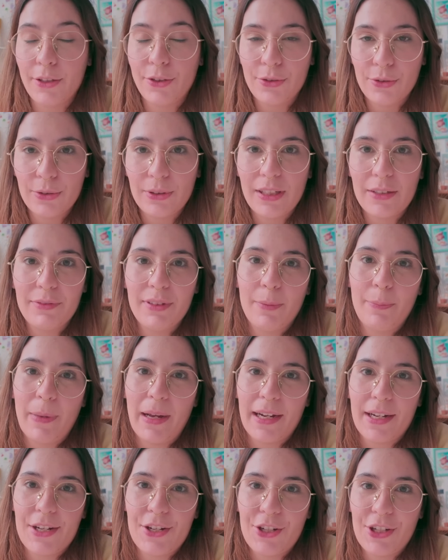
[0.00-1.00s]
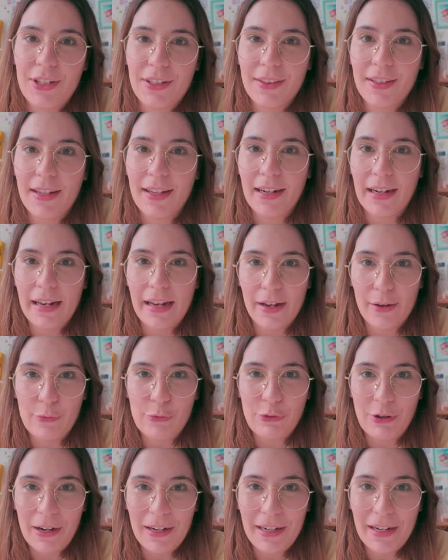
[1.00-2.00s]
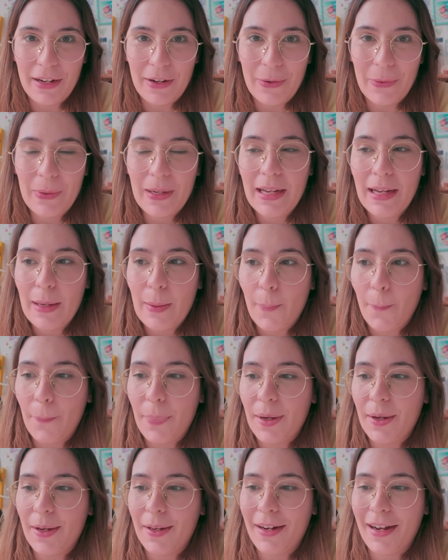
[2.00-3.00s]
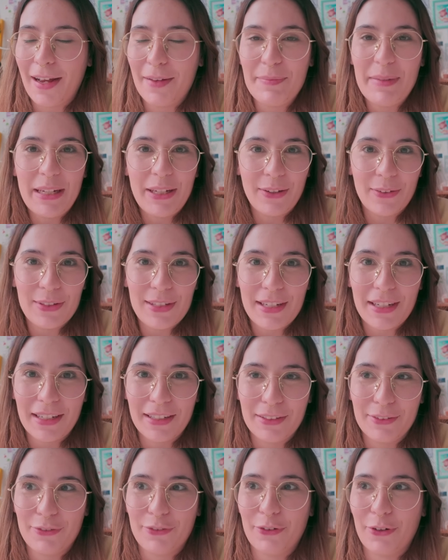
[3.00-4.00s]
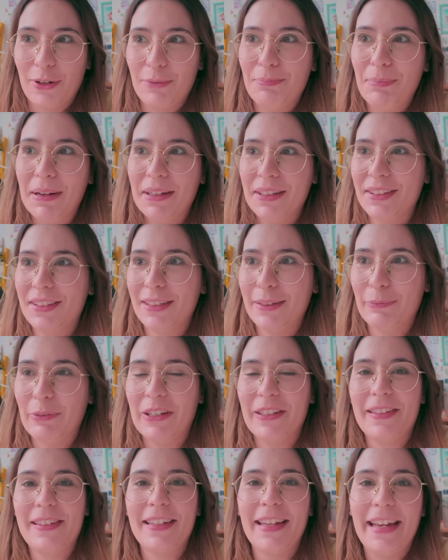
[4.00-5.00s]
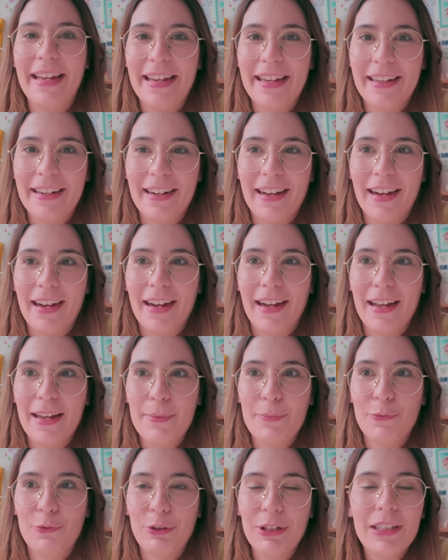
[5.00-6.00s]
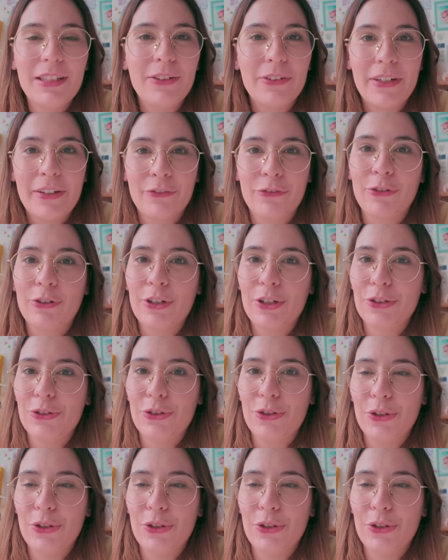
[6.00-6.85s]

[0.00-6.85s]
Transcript: I do love the packaging that I have right now, but I've been using it for months and months and I'm really looking forward